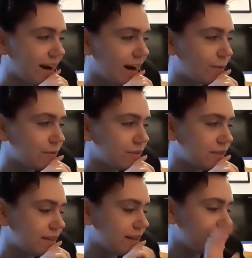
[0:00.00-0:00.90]
I
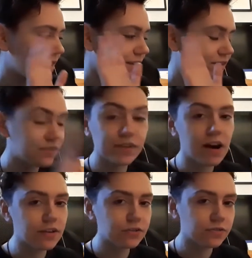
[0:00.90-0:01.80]
was
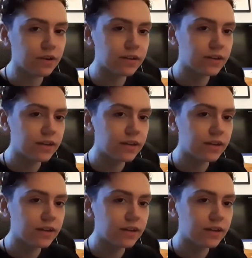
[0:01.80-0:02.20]
starstruck.